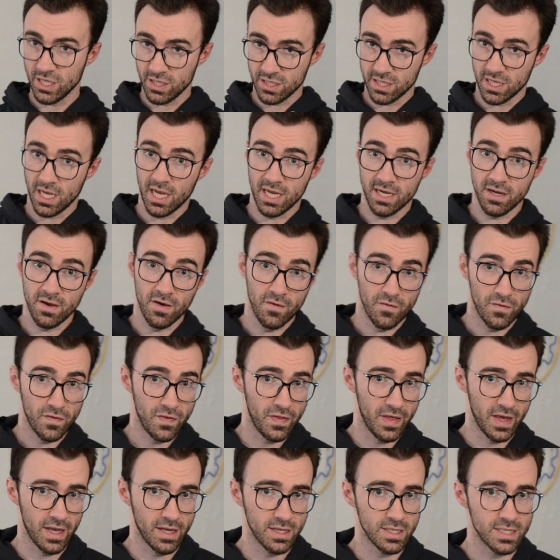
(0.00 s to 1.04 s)
side of
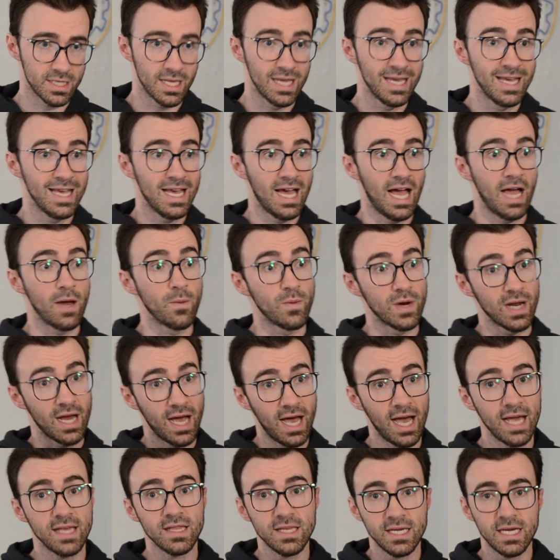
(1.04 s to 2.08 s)
things, I would
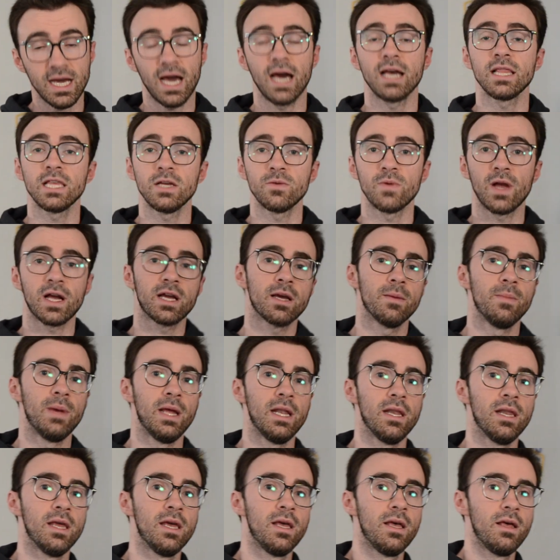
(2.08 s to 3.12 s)
highly, highly
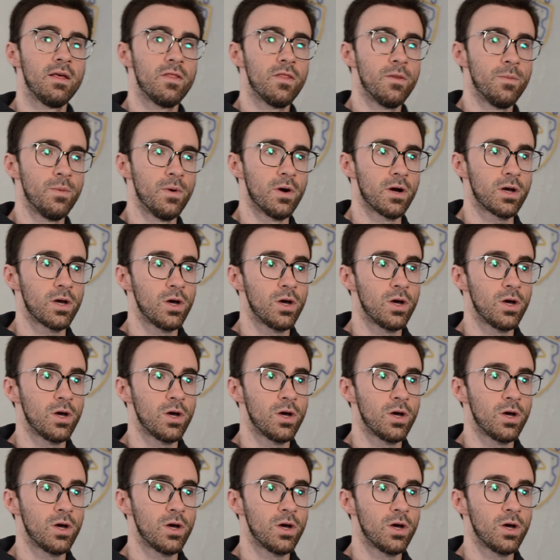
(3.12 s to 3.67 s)
recommend the book